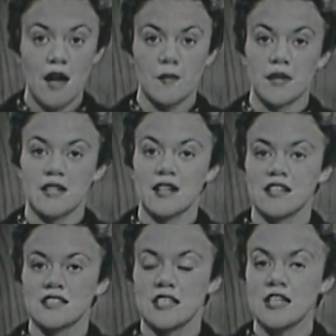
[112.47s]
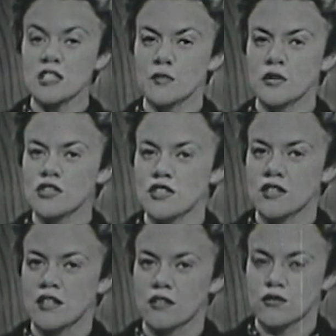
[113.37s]
because each
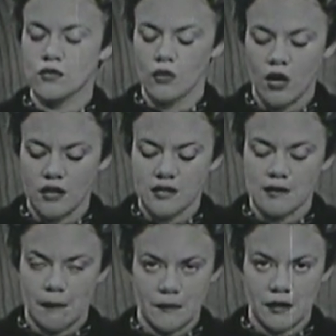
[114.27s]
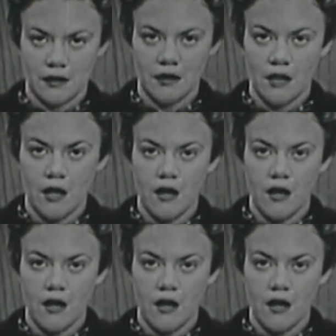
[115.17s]
person that draws something,